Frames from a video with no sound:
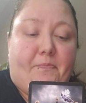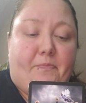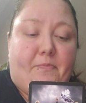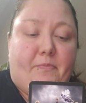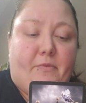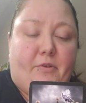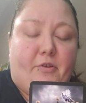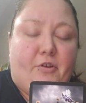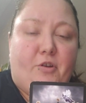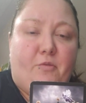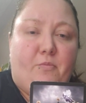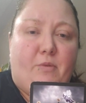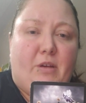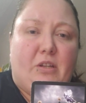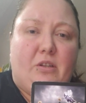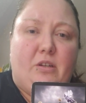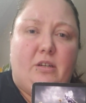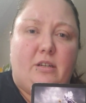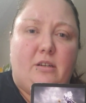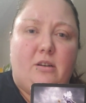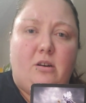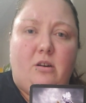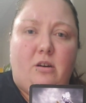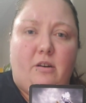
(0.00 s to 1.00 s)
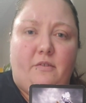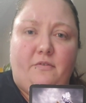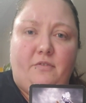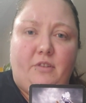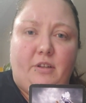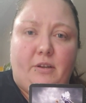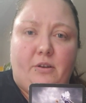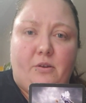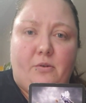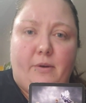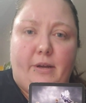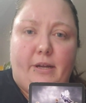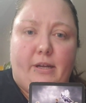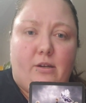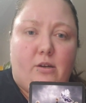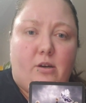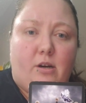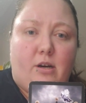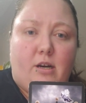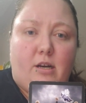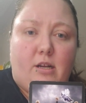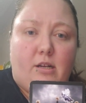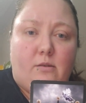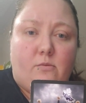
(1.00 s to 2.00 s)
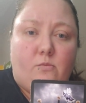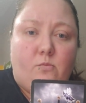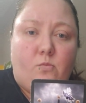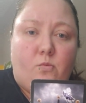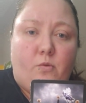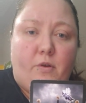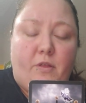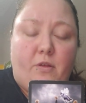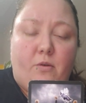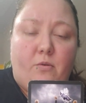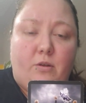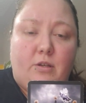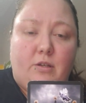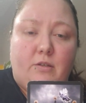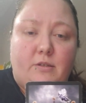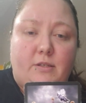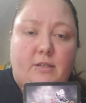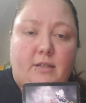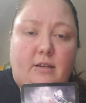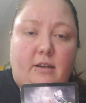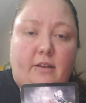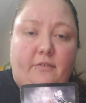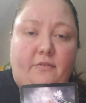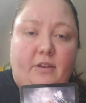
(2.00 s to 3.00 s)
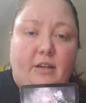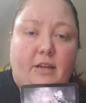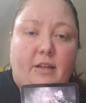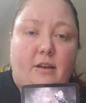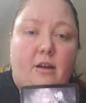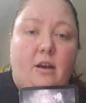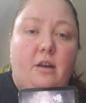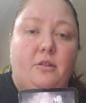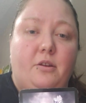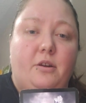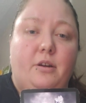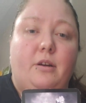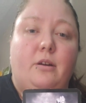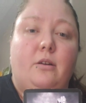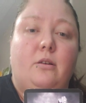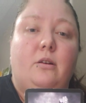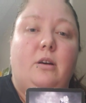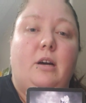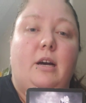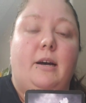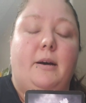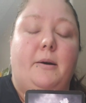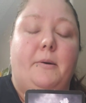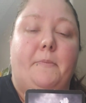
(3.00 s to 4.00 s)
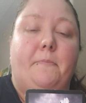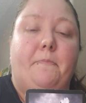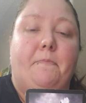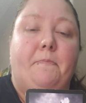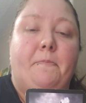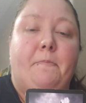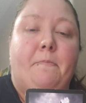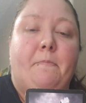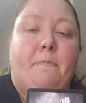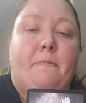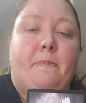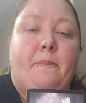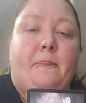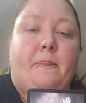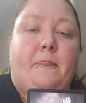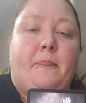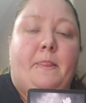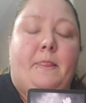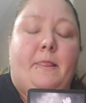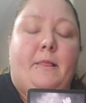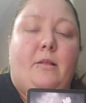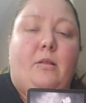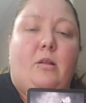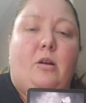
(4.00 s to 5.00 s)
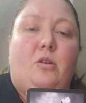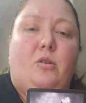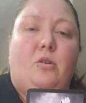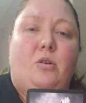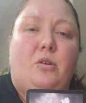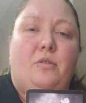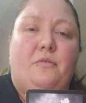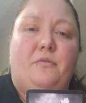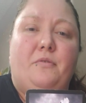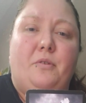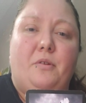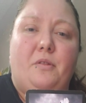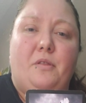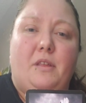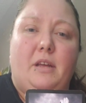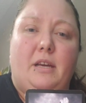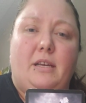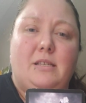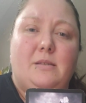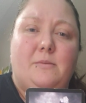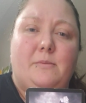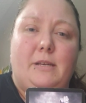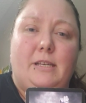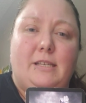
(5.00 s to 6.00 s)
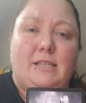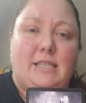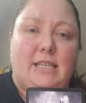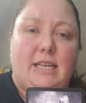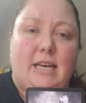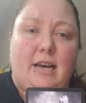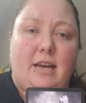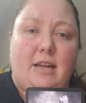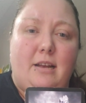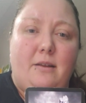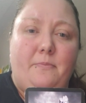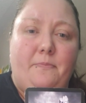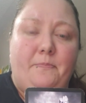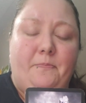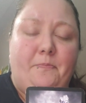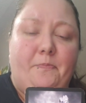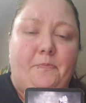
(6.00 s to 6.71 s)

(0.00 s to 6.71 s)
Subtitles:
There could be a lot of conflict going on with you and your significant other, a lot of hurtful things being said.